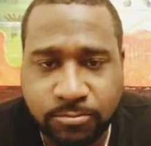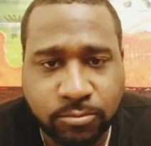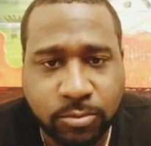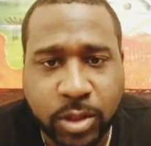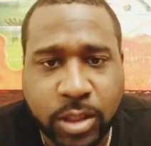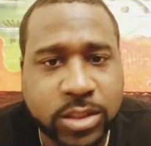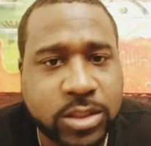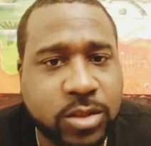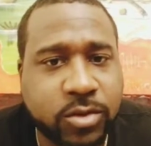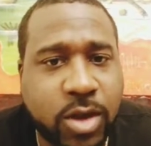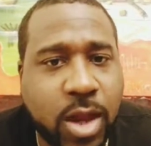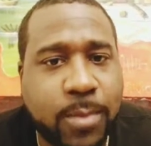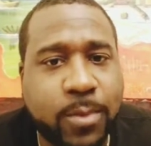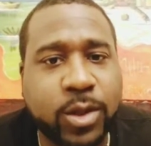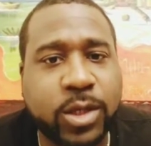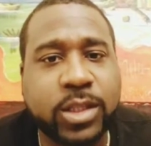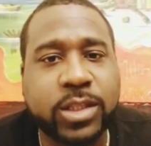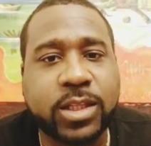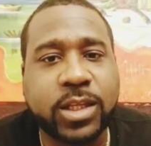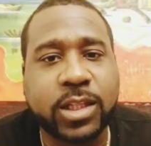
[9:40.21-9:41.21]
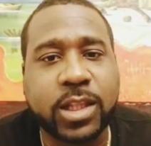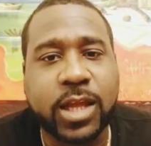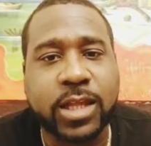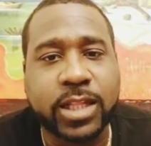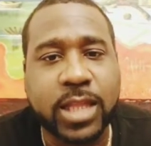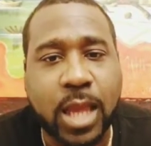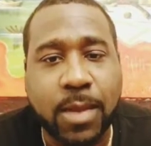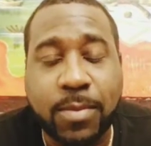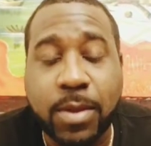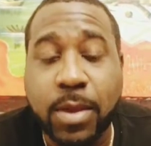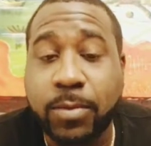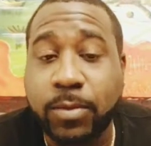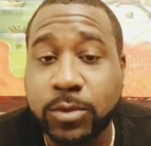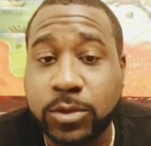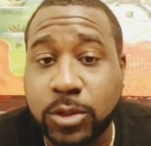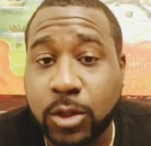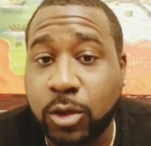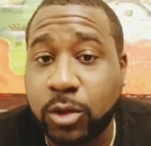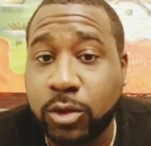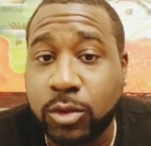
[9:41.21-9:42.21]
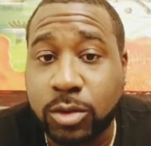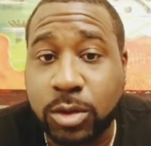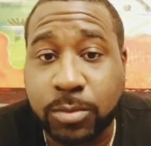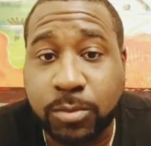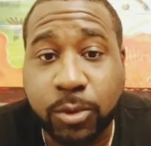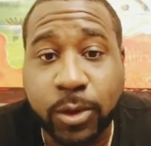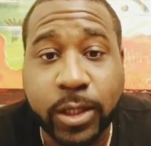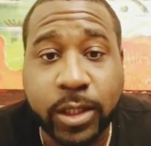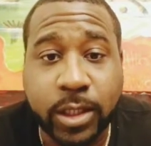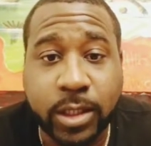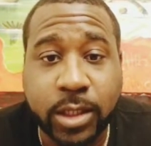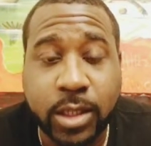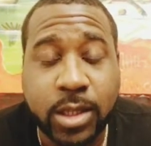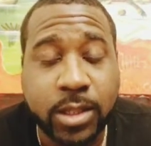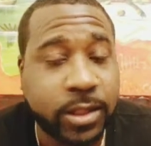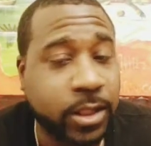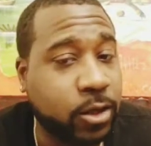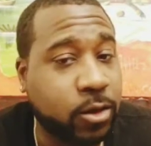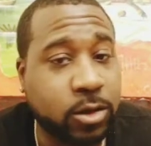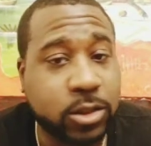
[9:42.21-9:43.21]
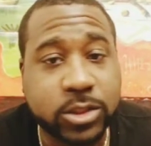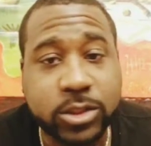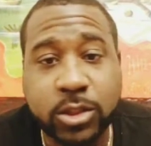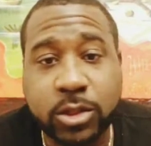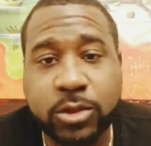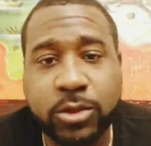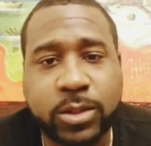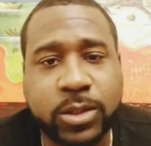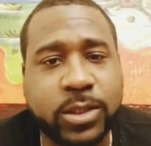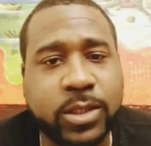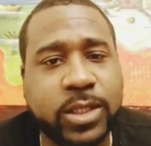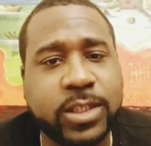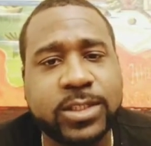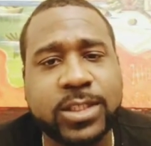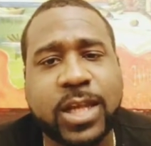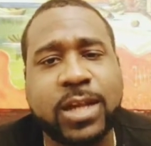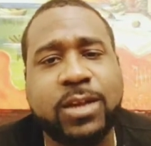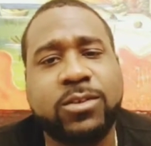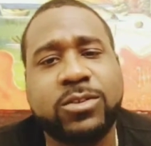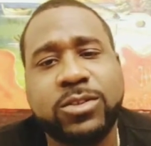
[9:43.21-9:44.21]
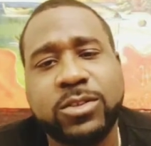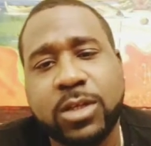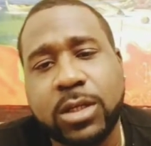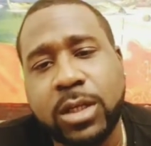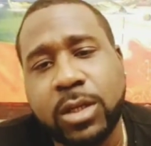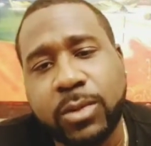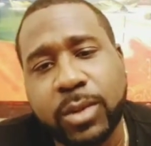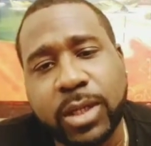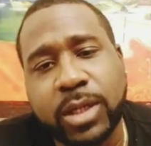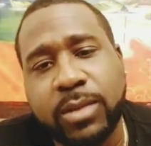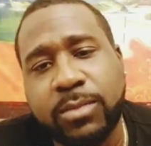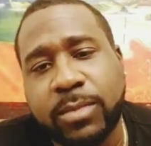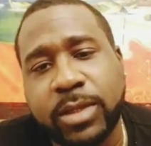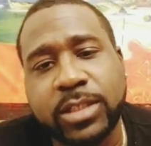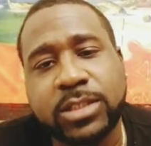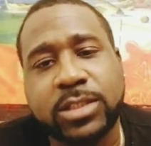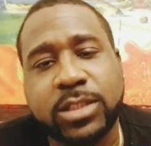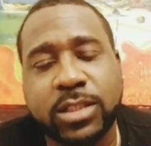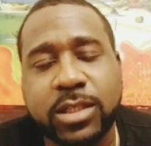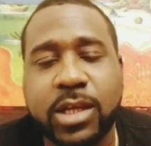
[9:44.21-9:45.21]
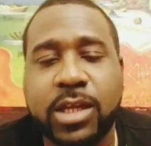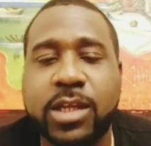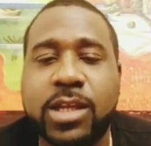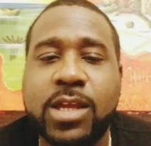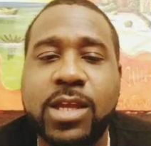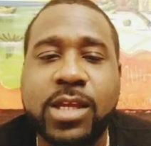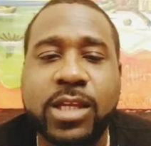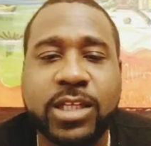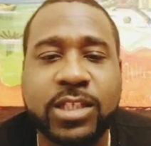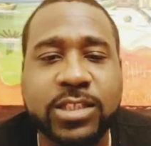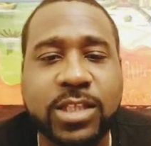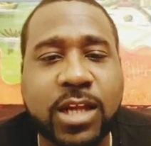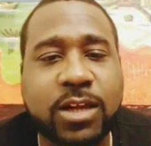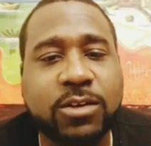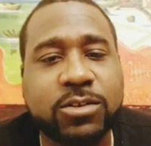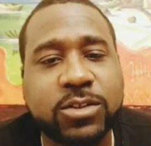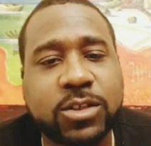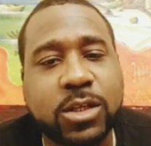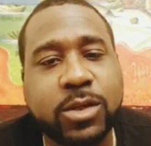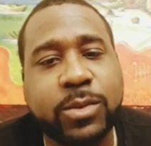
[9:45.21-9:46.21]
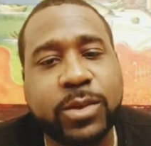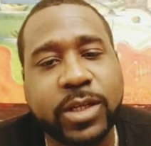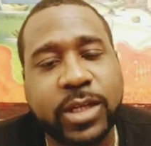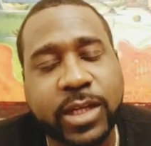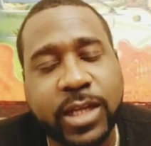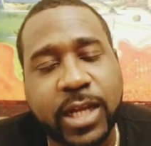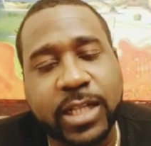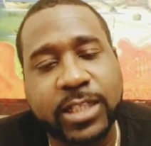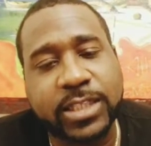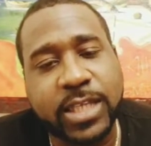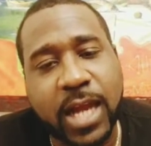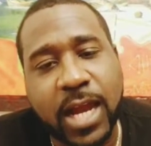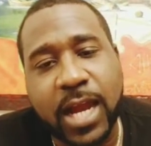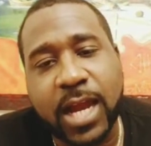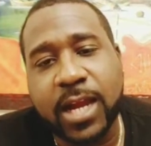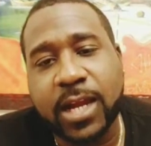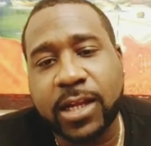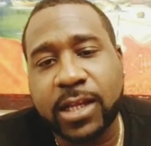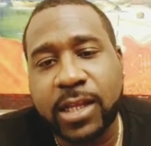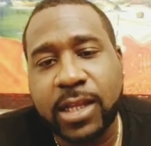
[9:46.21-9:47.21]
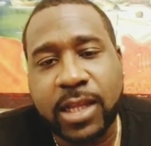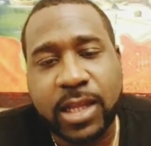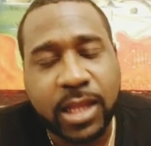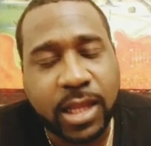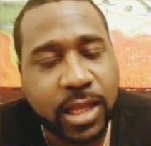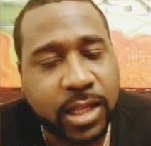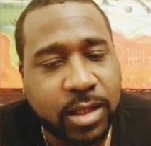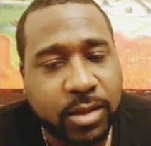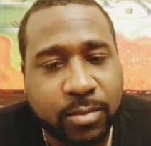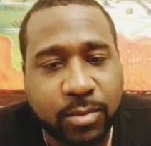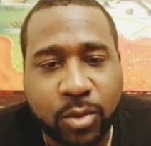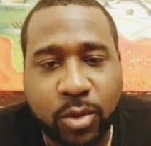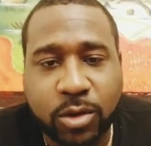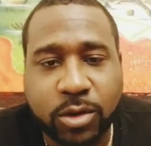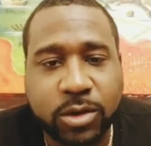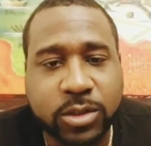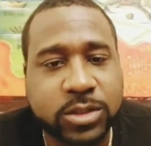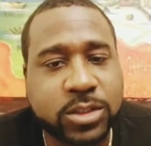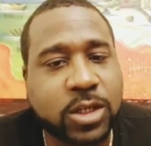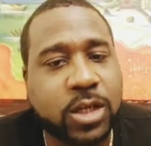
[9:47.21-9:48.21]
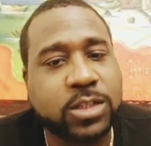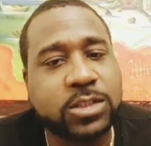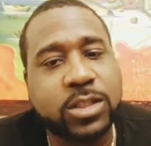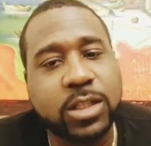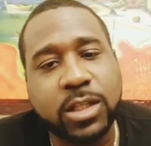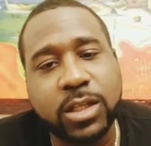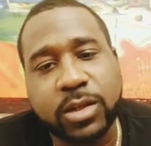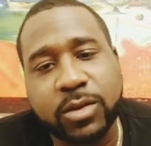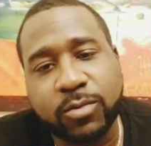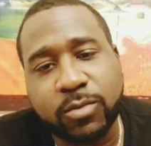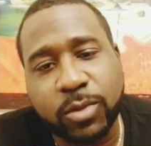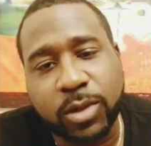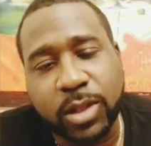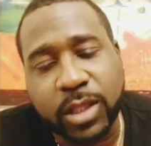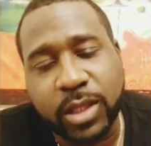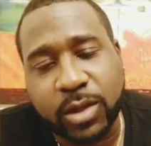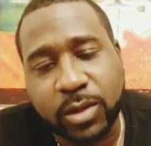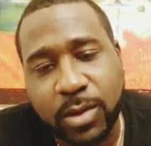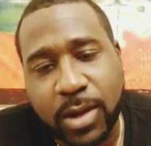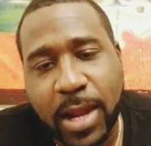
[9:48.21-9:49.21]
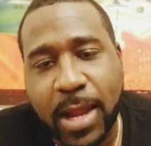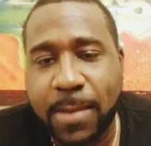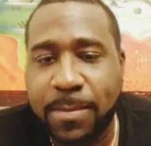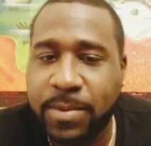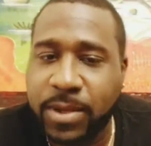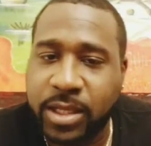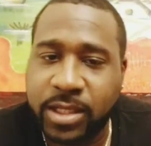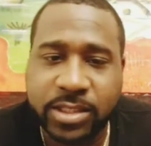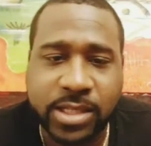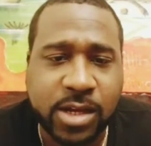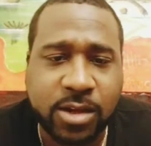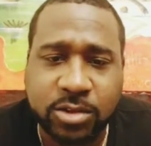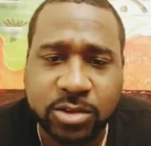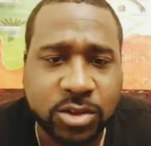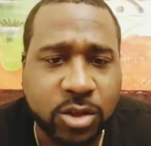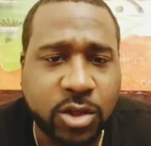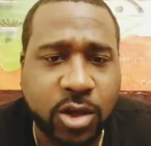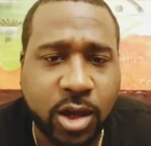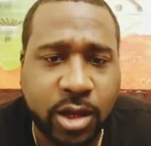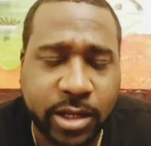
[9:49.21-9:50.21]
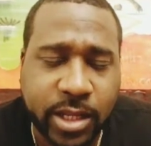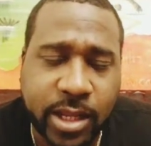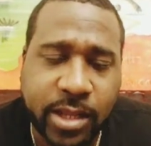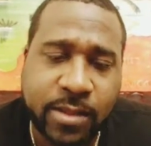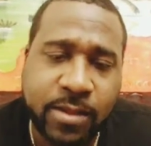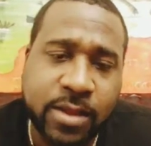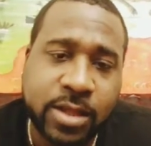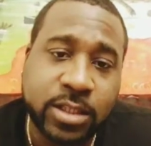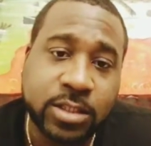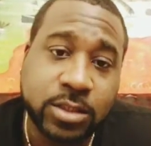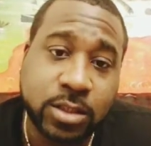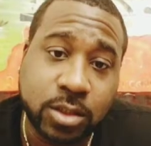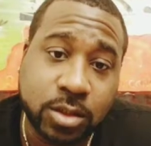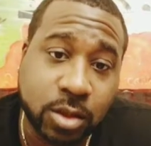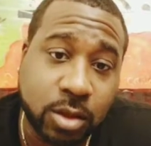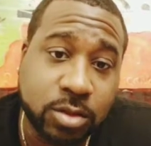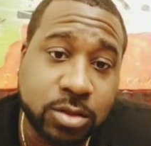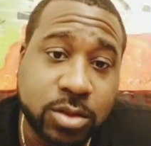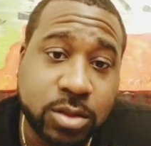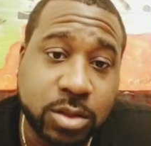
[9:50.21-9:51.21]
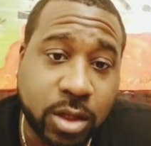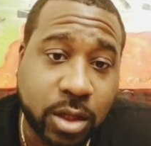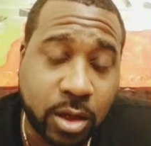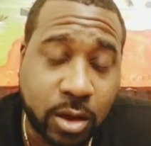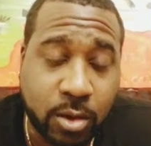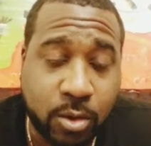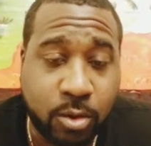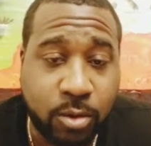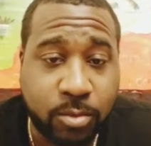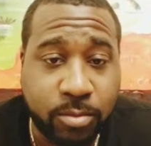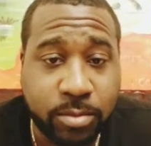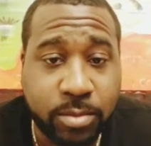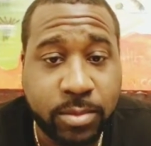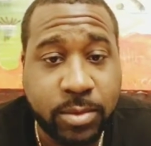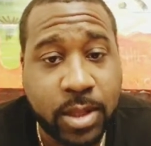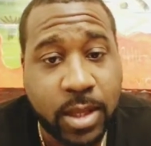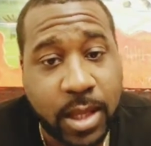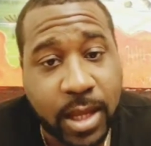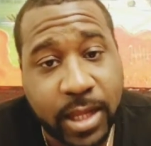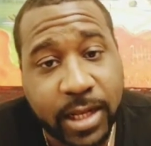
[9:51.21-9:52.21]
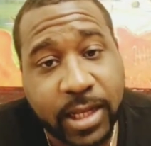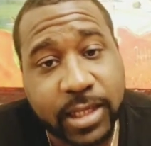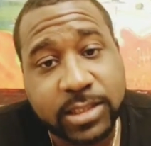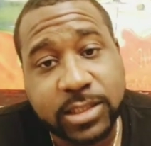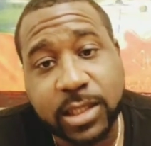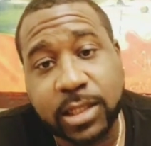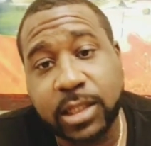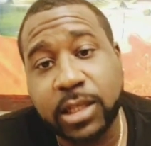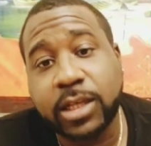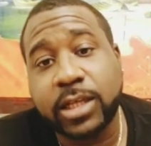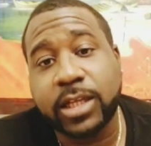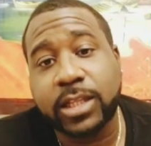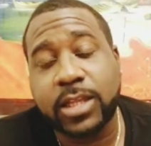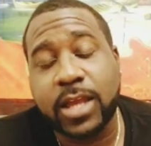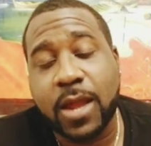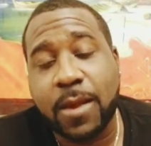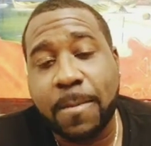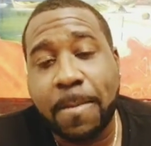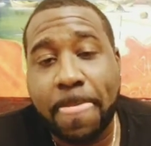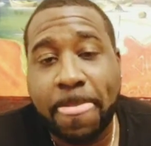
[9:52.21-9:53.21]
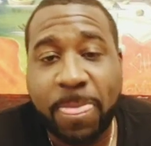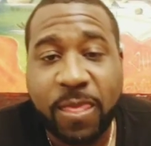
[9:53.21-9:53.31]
Instagram or anything like that. People show you the pretty. They're going to show you the good. He's not going to show you where he missed the cut. He's not going to show you where he got tired and the mortar starts to look really crappy. He's not going to show you all that. So go to the home and actually look at that.